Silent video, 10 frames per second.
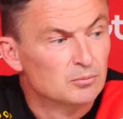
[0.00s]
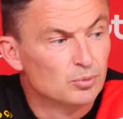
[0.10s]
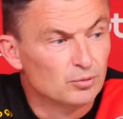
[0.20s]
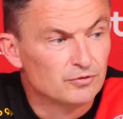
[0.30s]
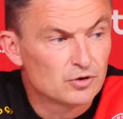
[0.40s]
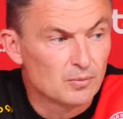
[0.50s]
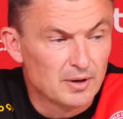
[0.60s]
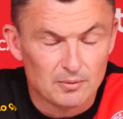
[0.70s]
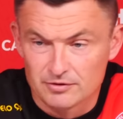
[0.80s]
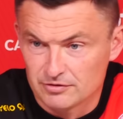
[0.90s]
But we've come
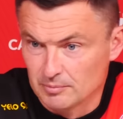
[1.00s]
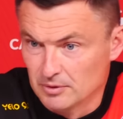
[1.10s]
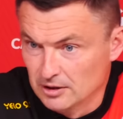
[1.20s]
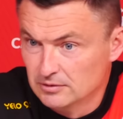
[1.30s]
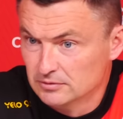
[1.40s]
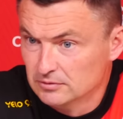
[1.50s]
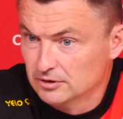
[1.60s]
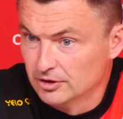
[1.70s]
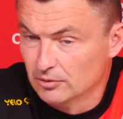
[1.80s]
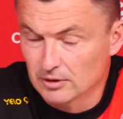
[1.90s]
back with similar.
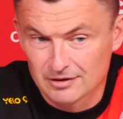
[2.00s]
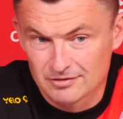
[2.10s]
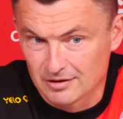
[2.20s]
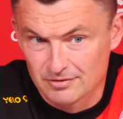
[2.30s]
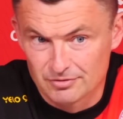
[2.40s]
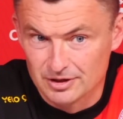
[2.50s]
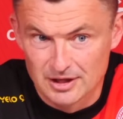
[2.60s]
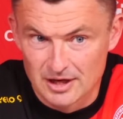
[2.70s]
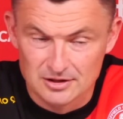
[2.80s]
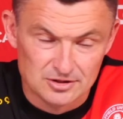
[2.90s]
You know, like I said, three
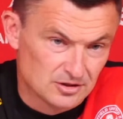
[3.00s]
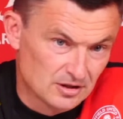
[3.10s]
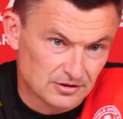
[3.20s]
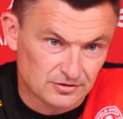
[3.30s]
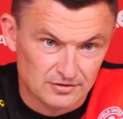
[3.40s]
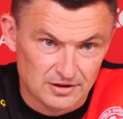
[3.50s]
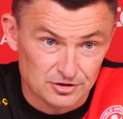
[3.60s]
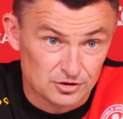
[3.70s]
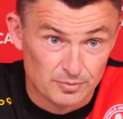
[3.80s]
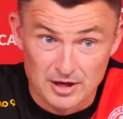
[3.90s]
getting injured the last
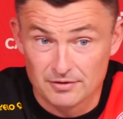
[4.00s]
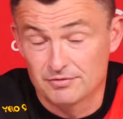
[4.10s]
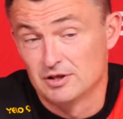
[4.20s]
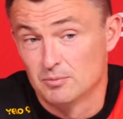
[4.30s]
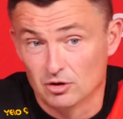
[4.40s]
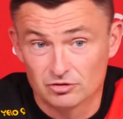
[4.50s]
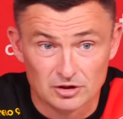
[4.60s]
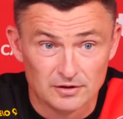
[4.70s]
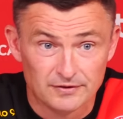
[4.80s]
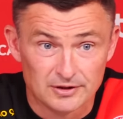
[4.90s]
international break, three more
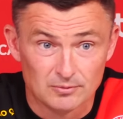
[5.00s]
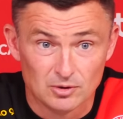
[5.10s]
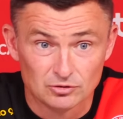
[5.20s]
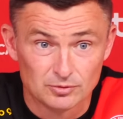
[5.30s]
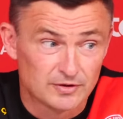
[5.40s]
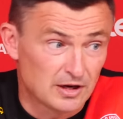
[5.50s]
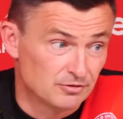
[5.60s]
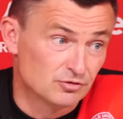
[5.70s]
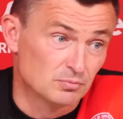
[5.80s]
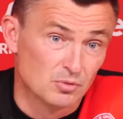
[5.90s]
significant ones. We've
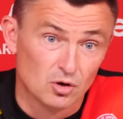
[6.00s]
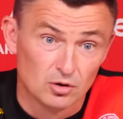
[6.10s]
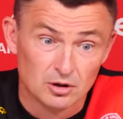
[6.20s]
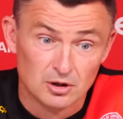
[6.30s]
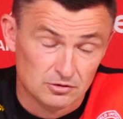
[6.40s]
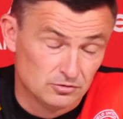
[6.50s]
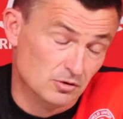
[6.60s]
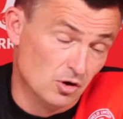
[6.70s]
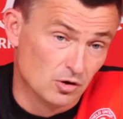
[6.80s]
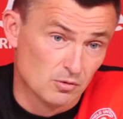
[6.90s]
carried some more
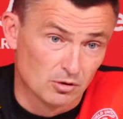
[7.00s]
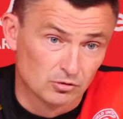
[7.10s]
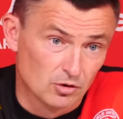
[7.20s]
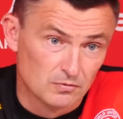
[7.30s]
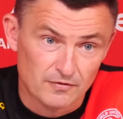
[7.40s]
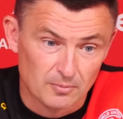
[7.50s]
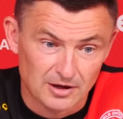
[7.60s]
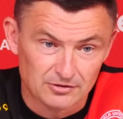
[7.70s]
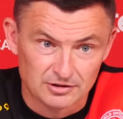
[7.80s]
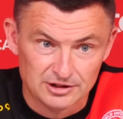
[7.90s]
longer ones over from
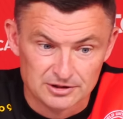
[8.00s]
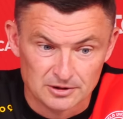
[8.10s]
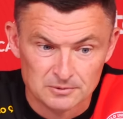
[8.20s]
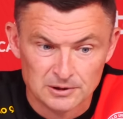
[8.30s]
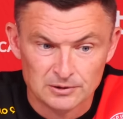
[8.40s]
last season.